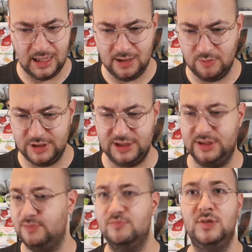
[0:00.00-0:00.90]
which
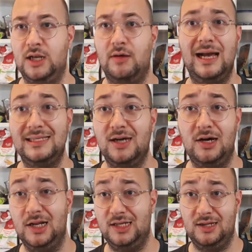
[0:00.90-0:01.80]
is, you know,
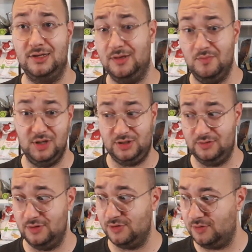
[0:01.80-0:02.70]
entirely like
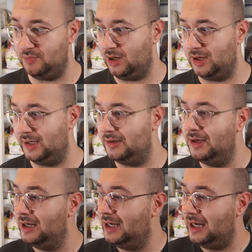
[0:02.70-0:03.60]
McDougal compliant.
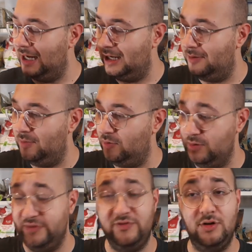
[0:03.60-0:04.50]

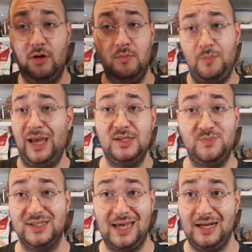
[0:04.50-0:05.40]
We've got baked
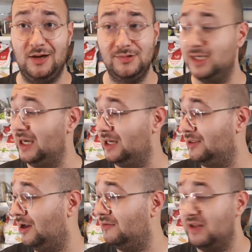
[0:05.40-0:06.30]
potatoes here
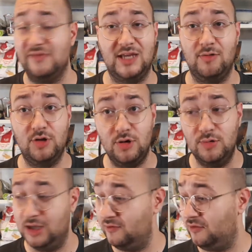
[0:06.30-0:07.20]
that I've left out cooling